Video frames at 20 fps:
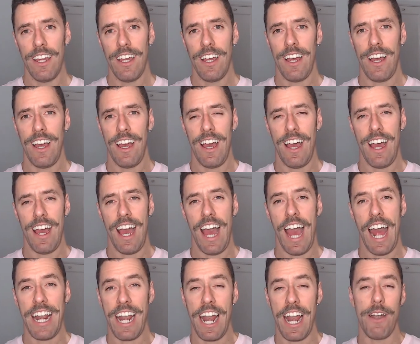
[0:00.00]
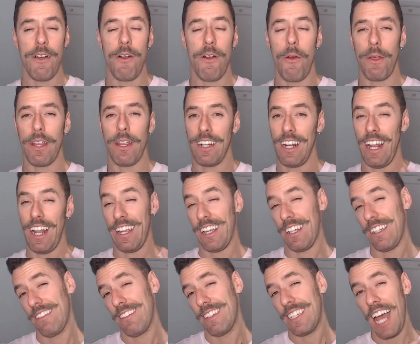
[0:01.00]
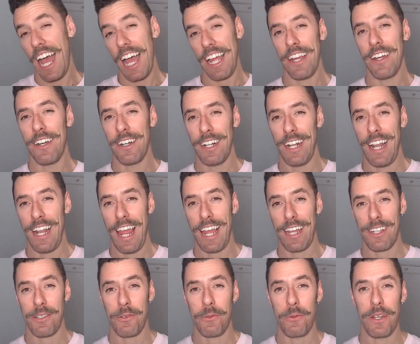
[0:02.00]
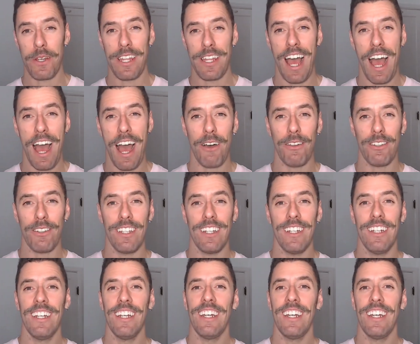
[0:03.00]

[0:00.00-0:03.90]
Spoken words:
anaerobic, like tired legs without